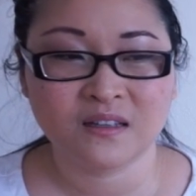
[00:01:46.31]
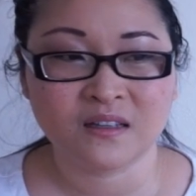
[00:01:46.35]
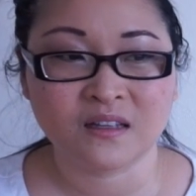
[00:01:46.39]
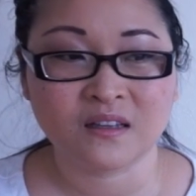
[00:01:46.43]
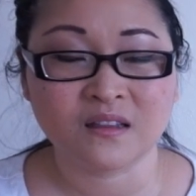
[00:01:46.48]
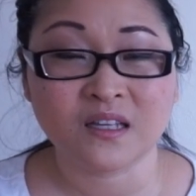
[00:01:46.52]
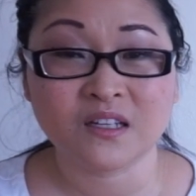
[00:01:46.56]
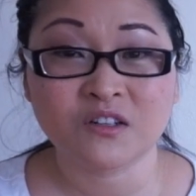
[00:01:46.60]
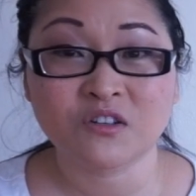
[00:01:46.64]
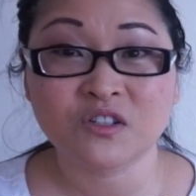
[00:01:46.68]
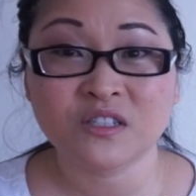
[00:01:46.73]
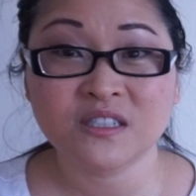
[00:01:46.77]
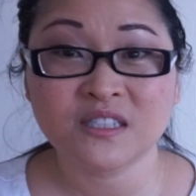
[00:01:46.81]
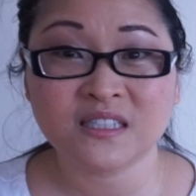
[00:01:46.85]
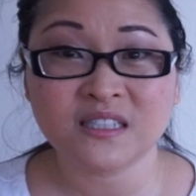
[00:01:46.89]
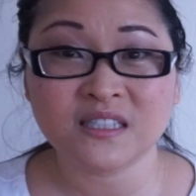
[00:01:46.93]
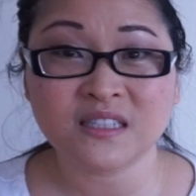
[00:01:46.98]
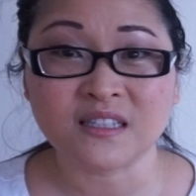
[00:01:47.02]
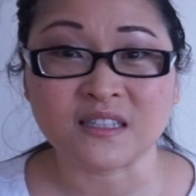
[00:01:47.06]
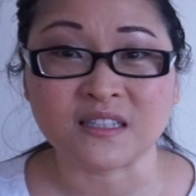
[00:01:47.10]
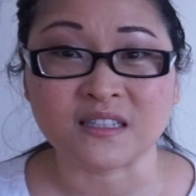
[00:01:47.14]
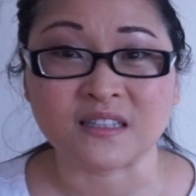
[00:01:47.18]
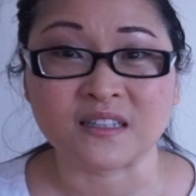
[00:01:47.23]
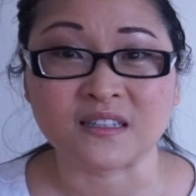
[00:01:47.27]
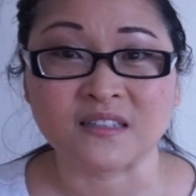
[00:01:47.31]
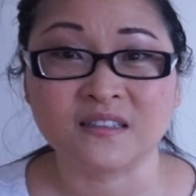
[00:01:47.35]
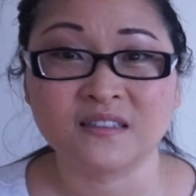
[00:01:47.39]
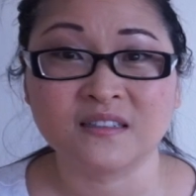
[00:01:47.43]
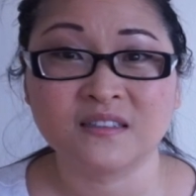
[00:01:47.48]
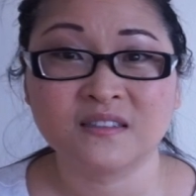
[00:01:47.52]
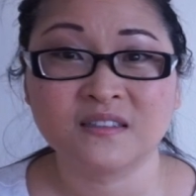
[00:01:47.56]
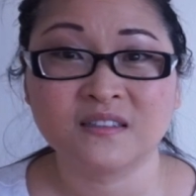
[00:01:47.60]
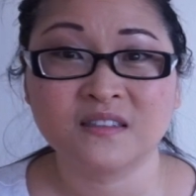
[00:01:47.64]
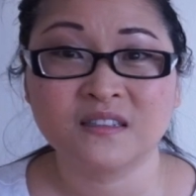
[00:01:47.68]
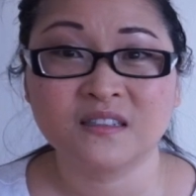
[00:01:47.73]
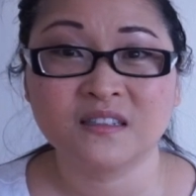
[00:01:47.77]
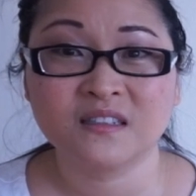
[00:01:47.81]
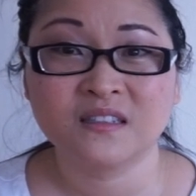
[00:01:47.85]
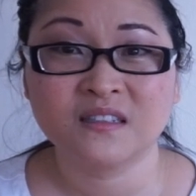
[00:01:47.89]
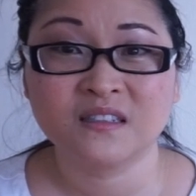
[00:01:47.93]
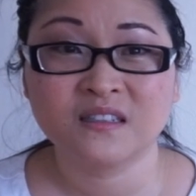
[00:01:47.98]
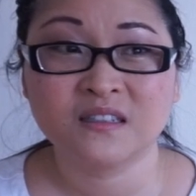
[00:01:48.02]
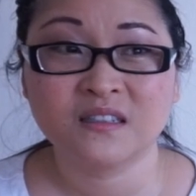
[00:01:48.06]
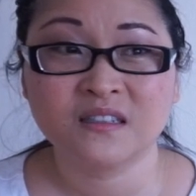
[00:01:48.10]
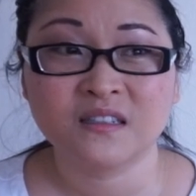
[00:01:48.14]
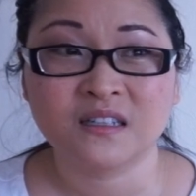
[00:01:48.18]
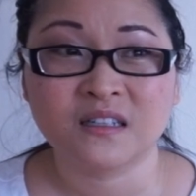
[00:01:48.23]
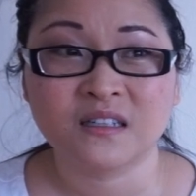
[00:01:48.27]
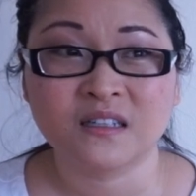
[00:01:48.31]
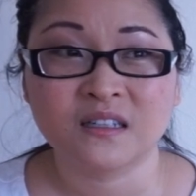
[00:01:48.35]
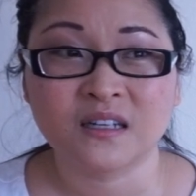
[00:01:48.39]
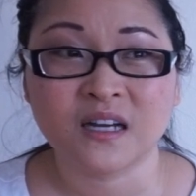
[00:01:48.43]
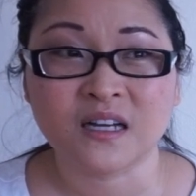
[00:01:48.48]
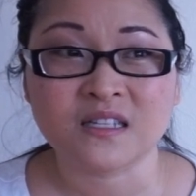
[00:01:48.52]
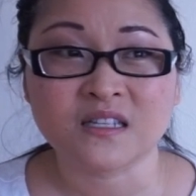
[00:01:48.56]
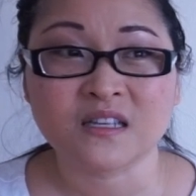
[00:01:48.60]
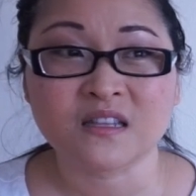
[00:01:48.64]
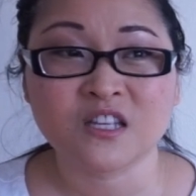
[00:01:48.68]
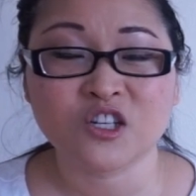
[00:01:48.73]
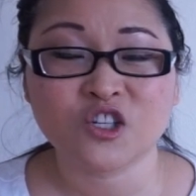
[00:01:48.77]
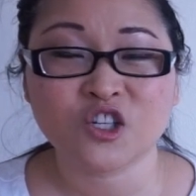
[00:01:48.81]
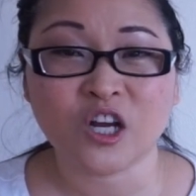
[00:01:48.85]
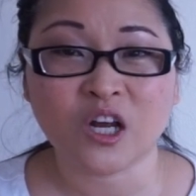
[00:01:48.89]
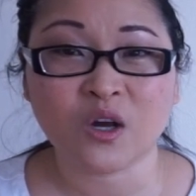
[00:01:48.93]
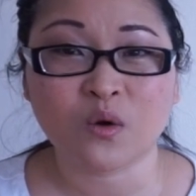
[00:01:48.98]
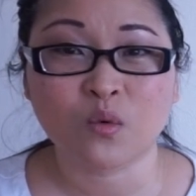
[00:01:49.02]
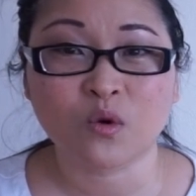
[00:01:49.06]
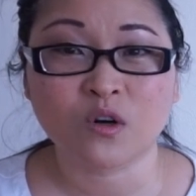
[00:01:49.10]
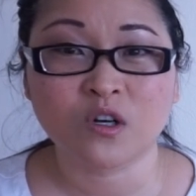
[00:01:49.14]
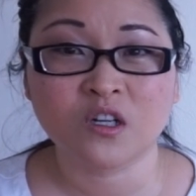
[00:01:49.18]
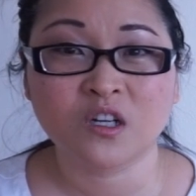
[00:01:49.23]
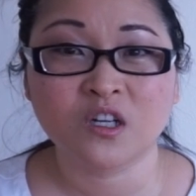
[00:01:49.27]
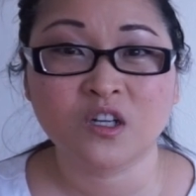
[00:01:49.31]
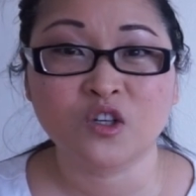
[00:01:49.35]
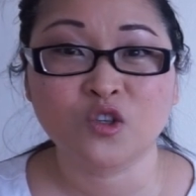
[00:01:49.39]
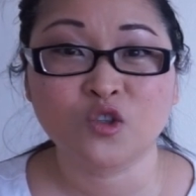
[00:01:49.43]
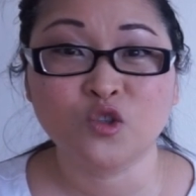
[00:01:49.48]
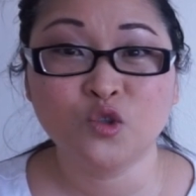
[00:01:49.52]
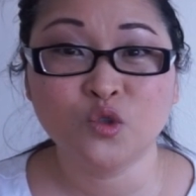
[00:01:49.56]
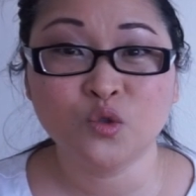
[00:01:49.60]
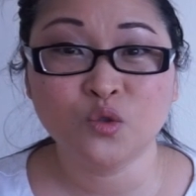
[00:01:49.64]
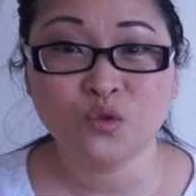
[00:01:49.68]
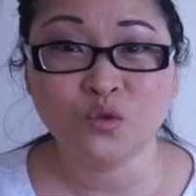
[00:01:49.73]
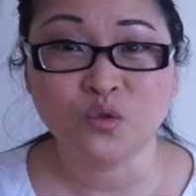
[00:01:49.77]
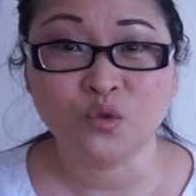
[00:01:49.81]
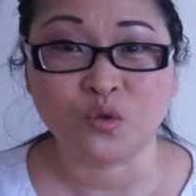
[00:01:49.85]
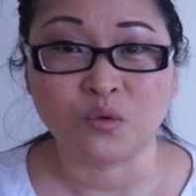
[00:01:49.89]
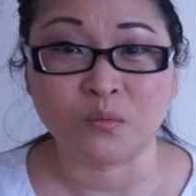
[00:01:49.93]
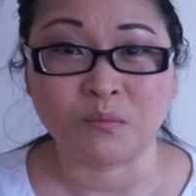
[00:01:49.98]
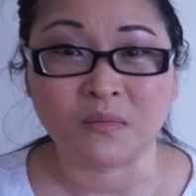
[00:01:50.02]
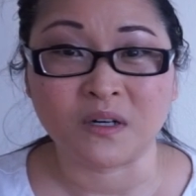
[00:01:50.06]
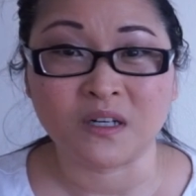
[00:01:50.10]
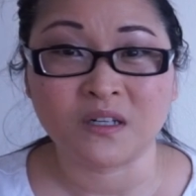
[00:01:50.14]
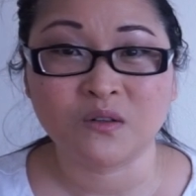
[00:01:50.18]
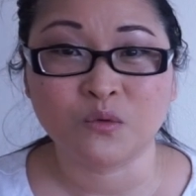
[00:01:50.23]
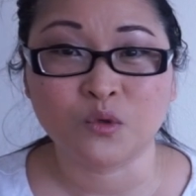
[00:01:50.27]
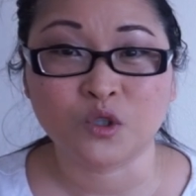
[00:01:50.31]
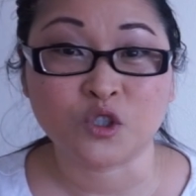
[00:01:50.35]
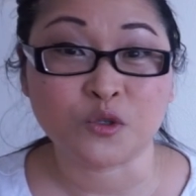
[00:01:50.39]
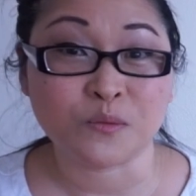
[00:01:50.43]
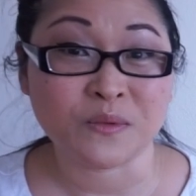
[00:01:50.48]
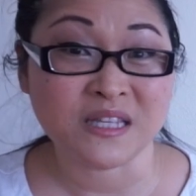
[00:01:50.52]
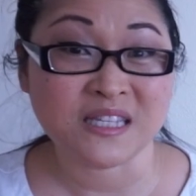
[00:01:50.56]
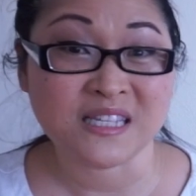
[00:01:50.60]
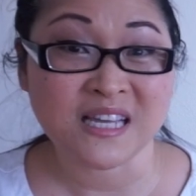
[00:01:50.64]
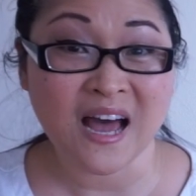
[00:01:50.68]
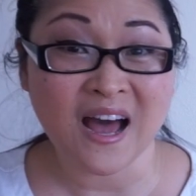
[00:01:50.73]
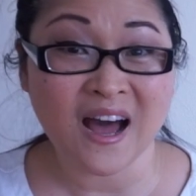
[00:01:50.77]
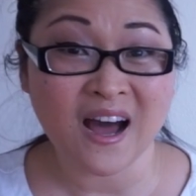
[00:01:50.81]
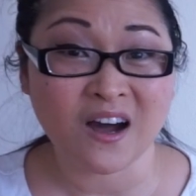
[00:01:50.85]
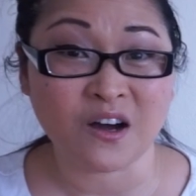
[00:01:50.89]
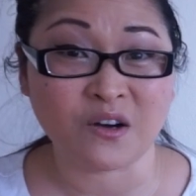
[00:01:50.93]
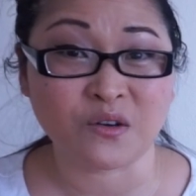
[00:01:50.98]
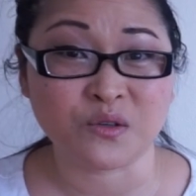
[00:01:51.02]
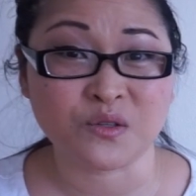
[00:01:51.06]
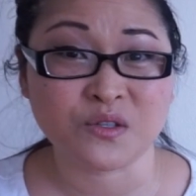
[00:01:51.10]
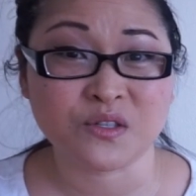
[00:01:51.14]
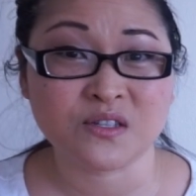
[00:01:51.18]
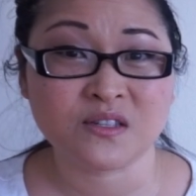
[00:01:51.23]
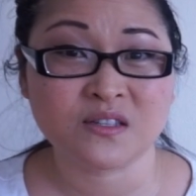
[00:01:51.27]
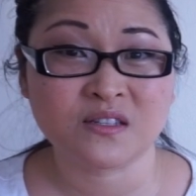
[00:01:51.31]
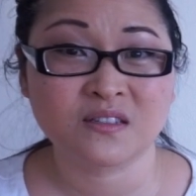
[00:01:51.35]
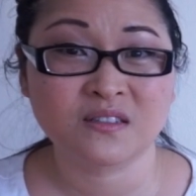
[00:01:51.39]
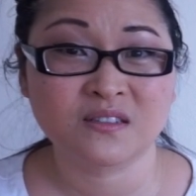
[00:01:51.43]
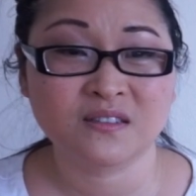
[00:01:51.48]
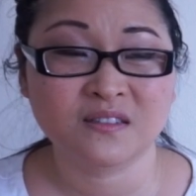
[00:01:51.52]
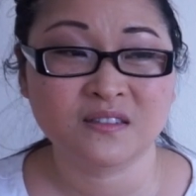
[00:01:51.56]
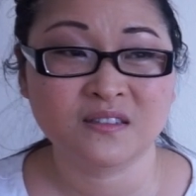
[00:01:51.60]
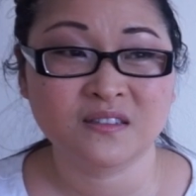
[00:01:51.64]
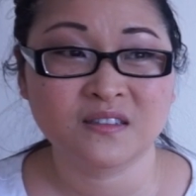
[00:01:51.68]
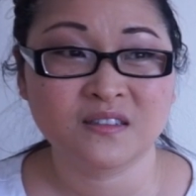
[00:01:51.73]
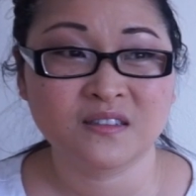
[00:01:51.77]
The letter D, as in the Czech word dům, which means house,